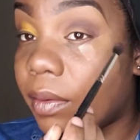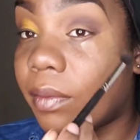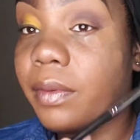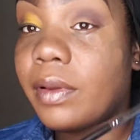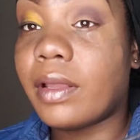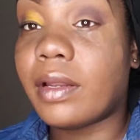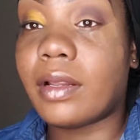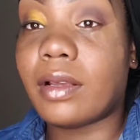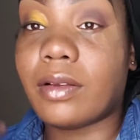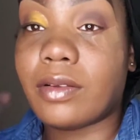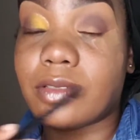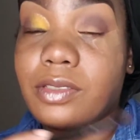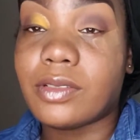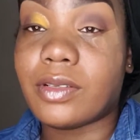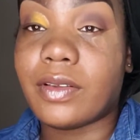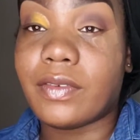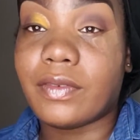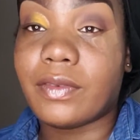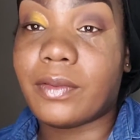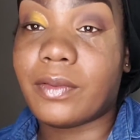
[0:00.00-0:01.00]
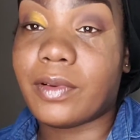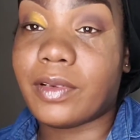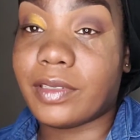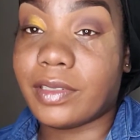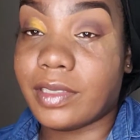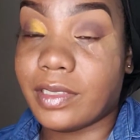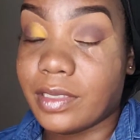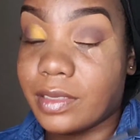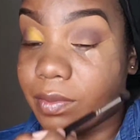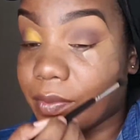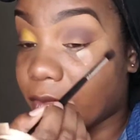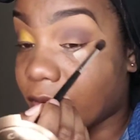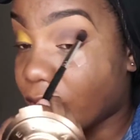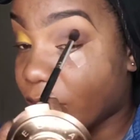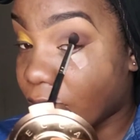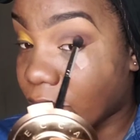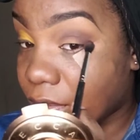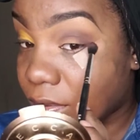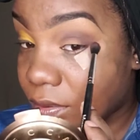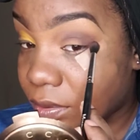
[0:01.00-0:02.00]
And I also have to work this
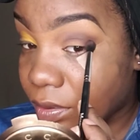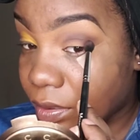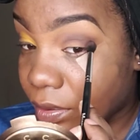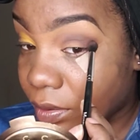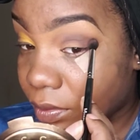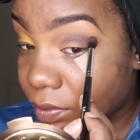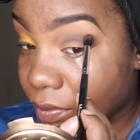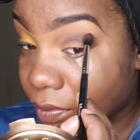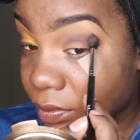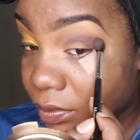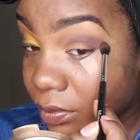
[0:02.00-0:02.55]
morning. So